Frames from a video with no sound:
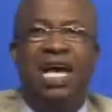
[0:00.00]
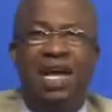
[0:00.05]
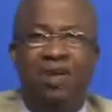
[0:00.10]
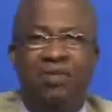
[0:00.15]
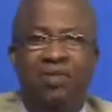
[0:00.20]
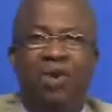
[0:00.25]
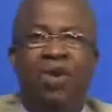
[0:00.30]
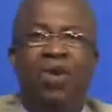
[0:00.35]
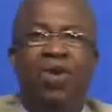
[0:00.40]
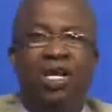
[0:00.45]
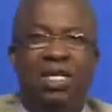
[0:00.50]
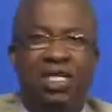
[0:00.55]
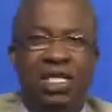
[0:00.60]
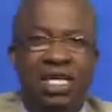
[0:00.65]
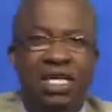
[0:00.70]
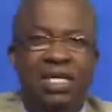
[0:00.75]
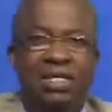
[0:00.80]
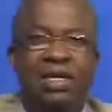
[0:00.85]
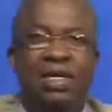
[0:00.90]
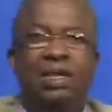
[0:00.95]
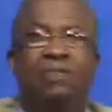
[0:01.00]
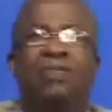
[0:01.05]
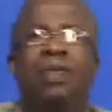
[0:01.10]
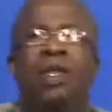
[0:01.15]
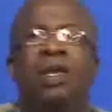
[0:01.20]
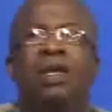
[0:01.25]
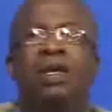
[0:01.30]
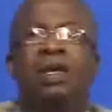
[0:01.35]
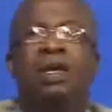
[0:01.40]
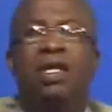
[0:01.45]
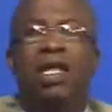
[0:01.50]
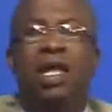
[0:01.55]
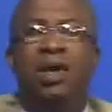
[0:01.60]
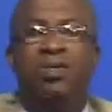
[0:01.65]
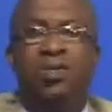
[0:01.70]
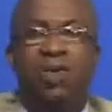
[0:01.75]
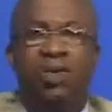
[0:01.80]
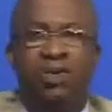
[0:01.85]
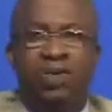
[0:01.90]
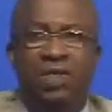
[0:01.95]
we call it ICSI. Then
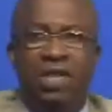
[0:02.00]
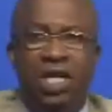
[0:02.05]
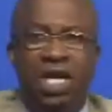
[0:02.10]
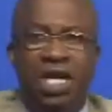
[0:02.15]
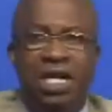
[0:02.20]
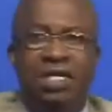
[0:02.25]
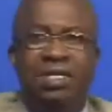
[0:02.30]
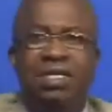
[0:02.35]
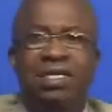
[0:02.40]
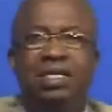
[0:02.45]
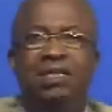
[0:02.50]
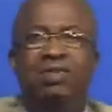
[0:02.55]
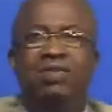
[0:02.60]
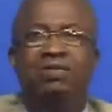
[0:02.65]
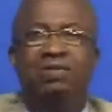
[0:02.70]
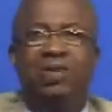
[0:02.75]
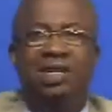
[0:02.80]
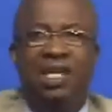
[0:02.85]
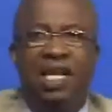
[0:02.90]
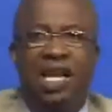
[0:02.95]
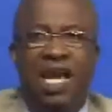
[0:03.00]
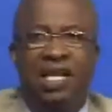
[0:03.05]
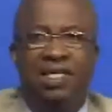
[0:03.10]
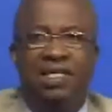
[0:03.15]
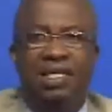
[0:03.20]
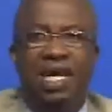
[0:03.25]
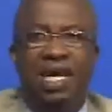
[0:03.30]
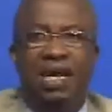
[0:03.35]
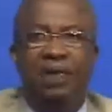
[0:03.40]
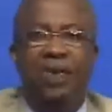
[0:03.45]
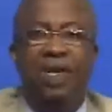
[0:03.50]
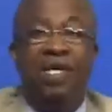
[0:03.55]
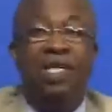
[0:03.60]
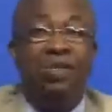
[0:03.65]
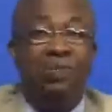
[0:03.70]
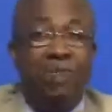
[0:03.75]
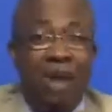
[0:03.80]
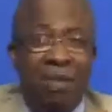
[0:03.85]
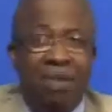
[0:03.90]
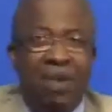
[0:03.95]
we use the ICSI to fertilize the egg when the
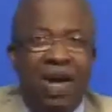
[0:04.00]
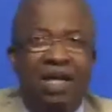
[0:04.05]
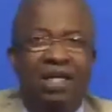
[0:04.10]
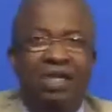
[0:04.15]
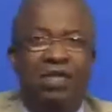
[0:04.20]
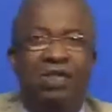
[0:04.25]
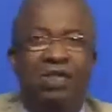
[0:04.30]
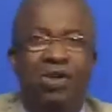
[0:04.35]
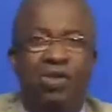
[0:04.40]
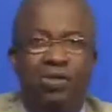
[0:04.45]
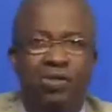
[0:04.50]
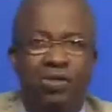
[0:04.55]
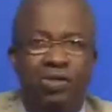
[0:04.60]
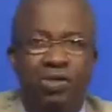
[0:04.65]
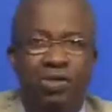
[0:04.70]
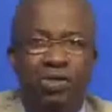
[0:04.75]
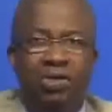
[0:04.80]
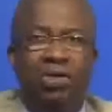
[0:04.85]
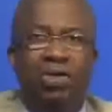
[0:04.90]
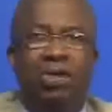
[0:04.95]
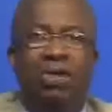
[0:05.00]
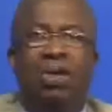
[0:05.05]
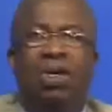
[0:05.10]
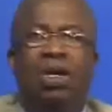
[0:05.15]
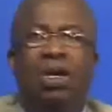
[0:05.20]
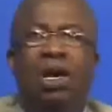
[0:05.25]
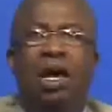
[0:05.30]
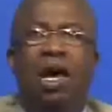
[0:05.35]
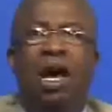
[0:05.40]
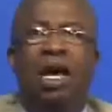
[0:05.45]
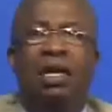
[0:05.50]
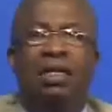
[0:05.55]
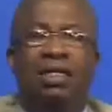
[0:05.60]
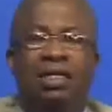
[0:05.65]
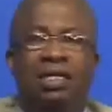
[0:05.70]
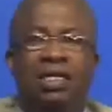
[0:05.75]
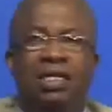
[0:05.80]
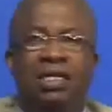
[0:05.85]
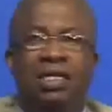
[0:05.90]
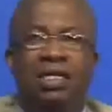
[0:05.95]
sperm count is not good.
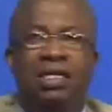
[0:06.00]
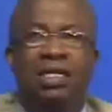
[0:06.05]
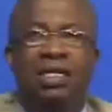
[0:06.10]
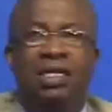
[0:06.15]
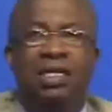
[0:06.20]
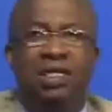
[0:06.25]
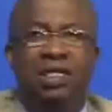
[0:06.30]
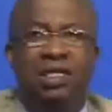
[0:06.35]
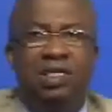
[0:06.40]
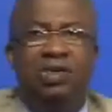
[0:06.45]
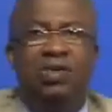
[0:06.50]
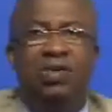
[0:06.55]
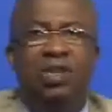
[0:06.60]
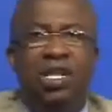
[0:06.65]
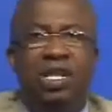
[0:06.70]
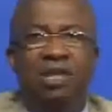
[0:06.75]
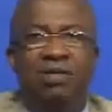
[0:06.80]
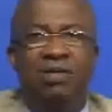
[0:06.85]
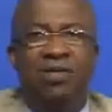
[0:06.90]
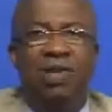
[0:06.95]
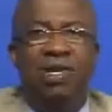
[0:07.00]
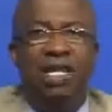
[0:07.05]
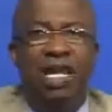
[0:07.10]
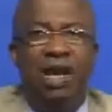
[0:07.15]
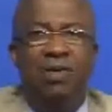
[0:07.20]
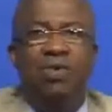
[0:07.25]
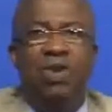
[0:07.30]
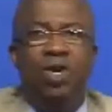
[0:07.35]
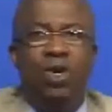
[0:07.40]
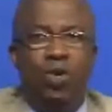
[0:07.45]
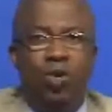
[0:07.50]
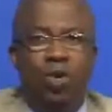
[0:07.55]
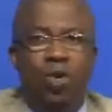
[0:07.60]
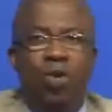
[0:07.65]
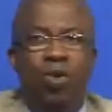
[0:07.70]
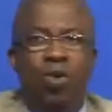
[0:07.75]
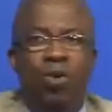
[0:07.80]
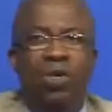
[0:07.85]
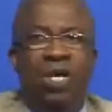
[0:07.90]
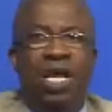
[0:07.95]
And this is the only thing that we
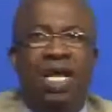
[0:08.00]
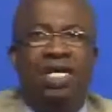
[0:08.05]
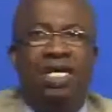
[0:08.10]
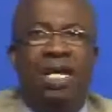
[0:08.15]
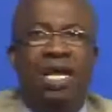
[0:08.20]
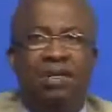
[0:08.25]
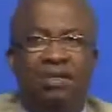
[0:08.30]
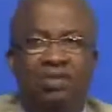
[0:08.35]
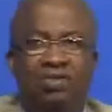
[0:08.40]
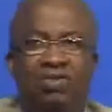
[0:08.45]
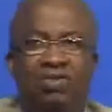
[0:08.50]
know that can